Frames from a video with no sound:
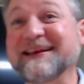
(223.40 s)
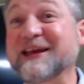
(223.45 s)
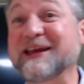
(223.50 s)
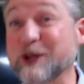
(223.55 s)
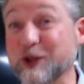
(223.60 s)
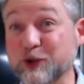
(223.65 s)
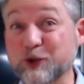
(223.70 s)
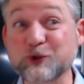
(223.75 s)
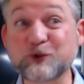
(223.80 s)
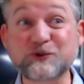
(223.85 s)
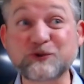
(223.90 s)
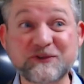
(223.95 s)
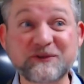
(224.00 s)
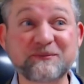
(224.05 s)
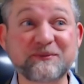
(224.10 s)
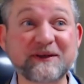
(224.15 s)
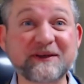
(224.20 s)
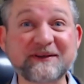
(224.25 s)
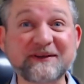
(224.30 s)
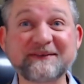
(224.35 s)
it used to
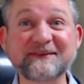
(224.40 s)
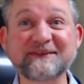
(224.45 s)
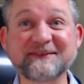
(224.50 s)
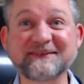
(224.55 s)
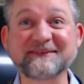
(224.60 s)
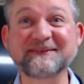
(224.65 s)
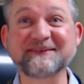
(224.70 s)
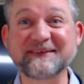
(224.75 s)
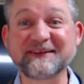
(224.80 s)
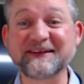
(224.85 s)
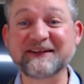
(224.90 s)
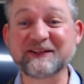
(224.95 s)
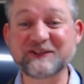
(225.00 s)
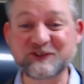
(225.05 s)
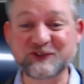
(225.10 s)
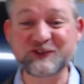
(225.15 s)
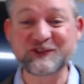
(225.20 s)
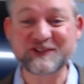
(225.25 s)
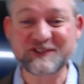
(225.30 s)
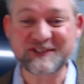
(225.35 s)
be, yes.
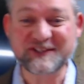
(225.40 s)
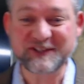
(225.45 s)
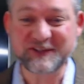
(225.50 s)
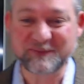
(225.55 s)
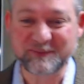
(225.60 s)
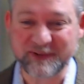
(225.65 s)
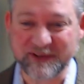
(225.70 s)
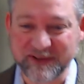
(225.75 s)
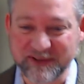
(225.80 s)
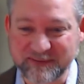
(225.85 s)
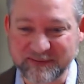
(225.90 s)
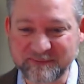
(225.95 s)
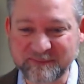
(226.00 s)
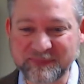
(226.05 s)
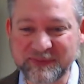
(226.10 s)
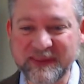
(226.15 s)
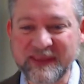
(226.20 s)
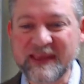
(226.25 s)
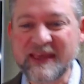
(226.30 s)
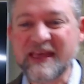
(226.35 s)
should still be.
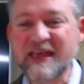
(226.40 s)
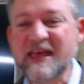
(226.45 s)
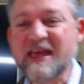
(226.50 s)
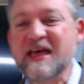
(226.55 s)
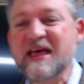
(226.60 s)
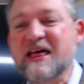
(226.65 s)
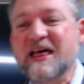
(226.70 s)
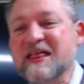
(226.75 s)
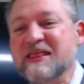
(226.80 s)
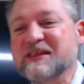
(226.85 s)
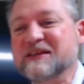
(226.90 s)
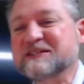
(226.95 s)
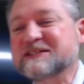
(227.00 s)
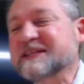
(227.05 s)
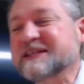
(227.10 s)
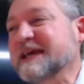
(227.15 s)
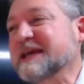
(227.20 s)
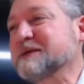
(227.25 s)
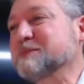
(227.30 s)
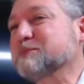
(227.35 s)
The
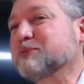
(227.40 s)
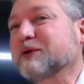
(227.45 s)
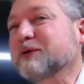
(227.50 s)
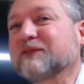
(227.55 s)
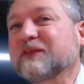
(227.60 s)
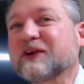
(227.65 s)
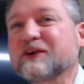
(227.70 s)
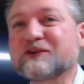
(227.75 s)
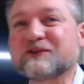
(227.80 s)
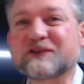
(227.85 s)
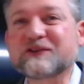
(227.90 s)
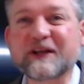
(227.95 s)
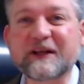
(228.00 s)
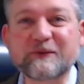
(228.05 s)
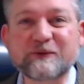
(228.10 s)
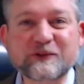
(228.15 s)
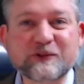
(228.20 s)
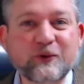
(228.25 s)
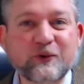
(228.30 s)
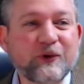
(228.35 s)
same perversion that
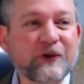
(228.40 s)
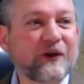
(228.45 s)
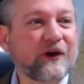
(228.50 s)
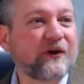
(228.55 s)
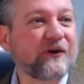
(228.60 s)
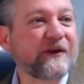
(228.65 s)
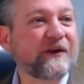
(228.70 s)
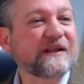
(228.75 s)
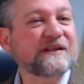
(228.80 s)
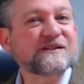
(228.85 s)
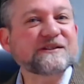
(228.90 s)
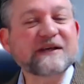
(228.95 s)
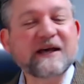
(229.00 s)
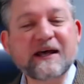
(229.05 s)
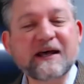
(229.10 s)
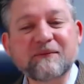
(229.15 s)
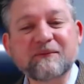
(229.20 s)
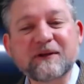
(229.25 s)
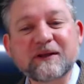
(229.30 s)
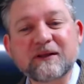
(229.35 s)
was going on in
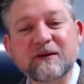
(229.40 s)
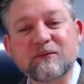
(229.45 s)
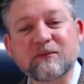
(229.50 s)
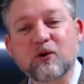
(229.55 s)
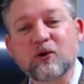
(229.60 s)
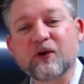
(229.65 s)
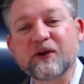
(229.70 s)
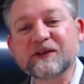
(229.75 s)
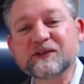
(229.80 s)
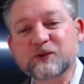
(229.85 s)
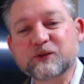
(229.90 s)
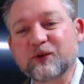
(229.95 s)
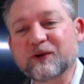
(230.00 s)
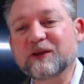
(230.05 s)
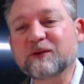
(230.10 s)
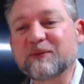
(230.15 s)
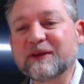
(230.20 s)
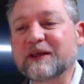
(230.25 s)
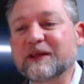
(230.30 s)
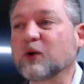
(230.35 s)
Sodom and Gomorrah is going
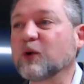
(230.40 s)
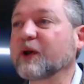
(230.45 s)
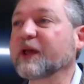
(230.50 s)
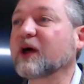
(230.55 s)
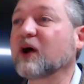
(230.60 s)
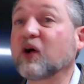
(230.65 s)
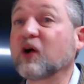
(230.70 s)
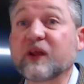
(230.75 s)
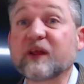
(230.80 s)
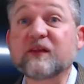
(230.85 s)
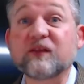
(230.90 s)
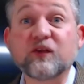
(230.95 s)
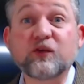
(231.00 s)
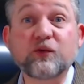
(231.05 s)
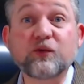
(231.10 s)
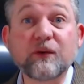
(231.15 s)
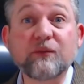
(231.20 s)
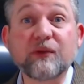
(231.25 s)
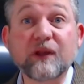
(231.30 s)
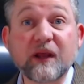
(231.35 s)
to be going on in the
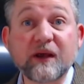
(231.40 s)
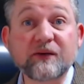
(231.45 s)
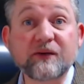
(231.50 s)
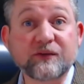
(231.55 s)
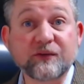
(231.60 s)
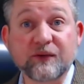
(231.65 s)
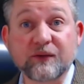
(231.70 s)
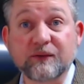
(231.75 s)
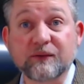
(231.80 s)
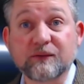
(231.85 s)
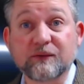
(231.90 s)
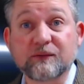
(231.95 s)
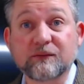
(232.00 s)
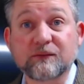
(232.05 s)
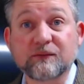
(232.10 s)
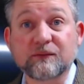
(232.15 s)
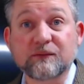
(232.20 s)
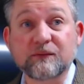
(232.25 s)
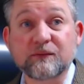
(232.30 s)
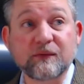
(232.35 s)
tribulation.
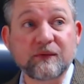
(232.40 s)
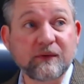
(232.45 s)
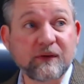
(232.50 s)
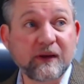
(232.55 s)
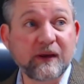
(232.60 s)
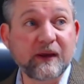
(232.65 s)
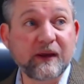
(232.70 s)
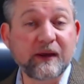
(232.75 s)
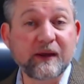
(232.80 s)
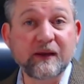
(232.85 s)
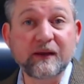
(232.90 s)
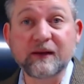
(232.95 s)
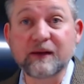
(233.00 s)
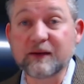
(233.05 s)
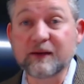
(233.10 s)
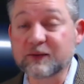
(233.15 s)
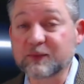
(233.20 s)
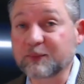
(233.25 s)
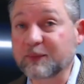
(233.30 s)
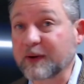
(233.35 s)
And
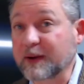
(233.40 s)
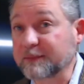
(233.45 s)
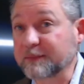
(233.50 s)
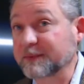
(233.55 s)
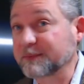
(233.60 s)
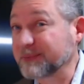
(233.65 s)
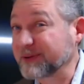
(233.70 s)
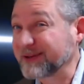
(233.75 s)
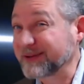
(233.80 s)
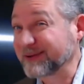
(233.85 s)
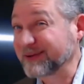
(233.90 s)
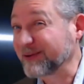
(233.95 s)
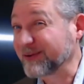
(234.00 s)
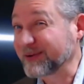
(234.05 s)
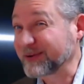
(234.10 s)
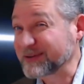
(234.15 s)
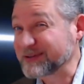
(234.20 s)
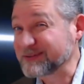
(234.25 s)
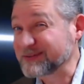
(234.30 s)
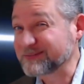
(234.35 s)
it's probably
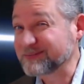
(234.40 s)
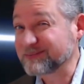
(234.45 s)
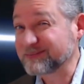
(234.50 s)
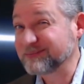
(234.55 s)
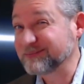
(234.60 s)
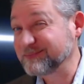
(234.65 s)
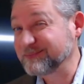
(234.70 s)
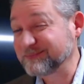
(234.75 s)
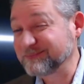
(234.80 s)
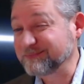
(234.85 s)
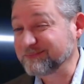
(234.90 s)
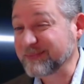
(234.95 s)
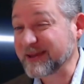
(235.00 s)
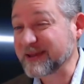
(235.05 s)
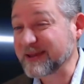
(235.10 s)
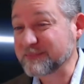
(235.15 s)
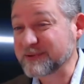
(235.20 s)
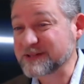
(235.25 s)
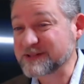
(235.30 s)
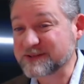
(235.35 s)
already
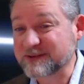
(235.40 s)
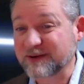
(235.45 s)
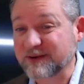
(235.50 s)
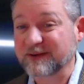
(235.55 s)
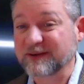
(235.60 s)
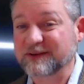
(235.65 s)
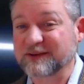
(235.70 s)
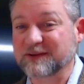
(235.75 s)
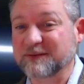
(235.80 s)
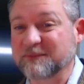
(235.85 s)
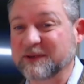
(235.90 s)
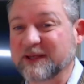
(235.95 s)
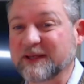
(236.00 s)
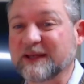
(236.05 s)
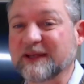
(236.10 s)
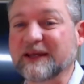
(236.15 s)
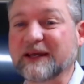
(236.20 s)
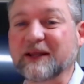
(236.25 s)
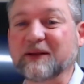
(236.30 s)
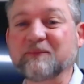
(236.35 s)
maybe starting to
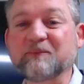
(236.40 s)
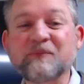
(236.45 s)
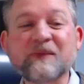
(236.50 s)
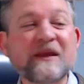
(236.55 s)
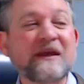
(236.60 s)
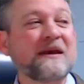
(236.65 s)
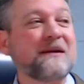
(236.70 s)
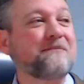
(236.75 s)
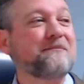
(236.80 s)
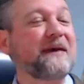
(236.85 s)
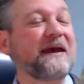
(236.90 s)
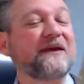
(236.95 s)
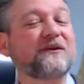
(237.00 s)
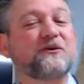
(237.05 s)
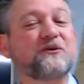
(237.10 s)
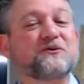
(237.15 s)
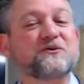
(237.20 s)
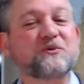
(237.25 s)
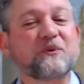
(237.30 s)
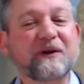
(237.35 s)
begin.
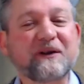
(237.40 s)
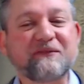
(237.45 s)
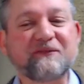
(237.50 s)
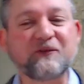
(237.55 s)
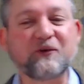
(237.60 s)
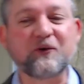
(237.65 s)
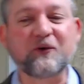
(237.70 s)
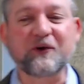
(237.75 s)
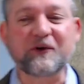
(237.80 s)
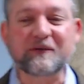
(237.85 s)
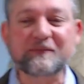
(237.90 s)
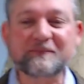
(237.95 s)
Matthew 24.